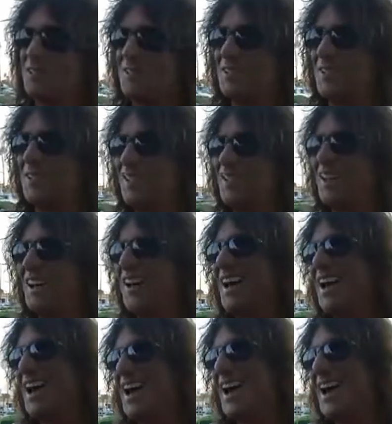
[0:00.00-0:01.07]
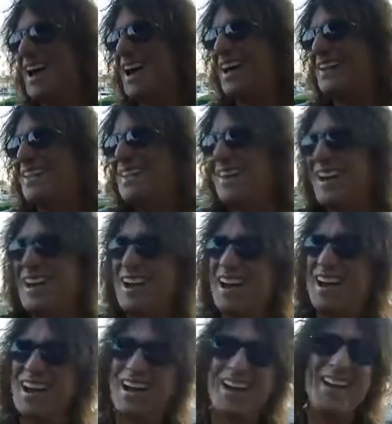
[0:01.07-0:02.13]
Watching the Keys at the pool,
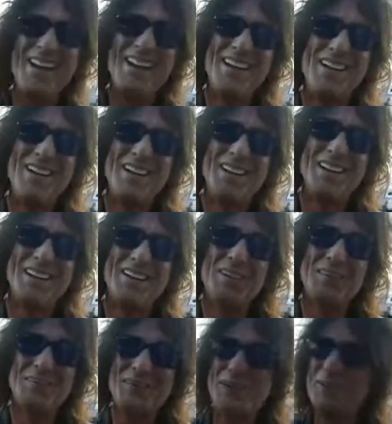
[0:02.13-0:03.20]
right?